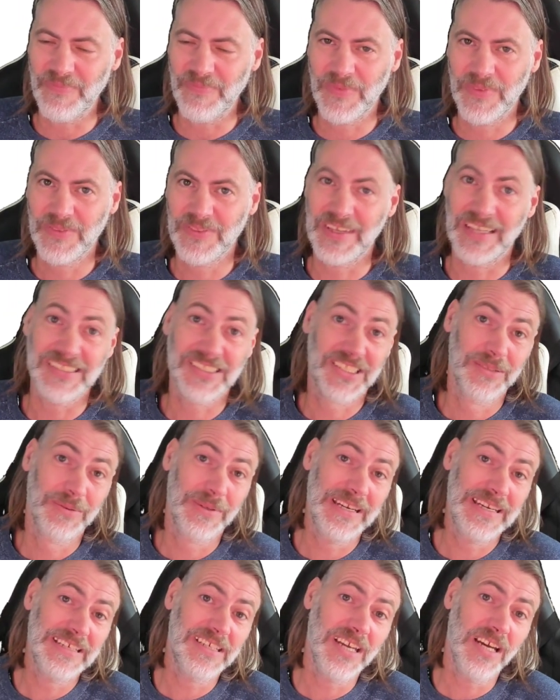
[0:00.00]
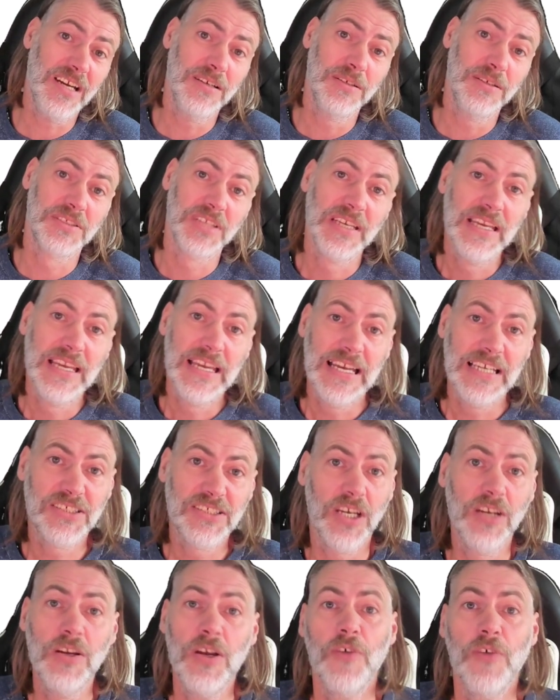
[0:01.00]
that's the way it goes.
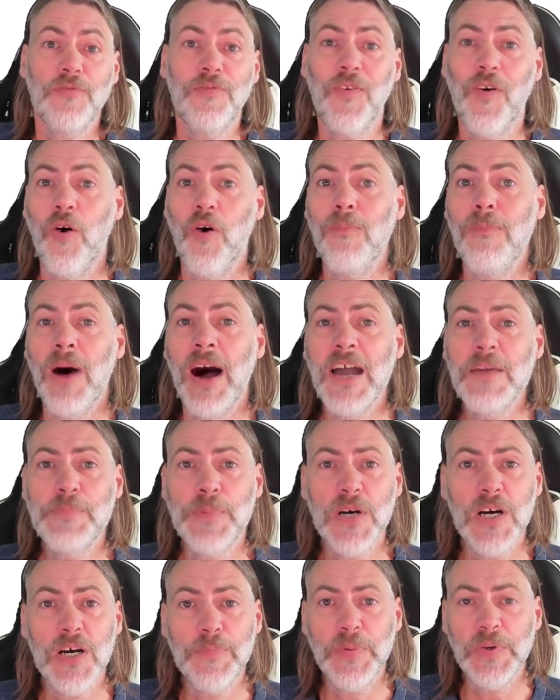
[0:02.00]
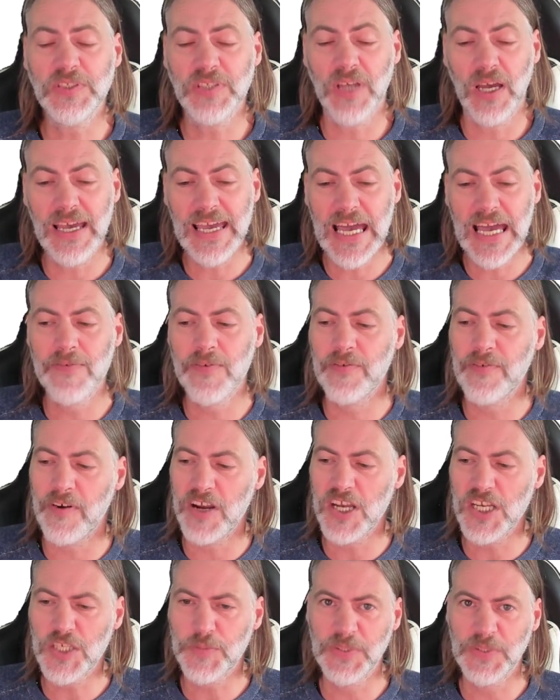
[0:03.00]
So for my purpose, I have a
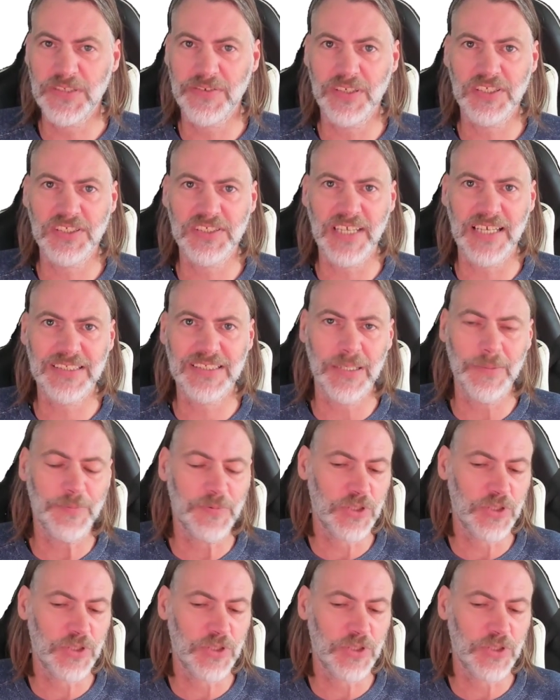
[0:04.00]
very specific setup.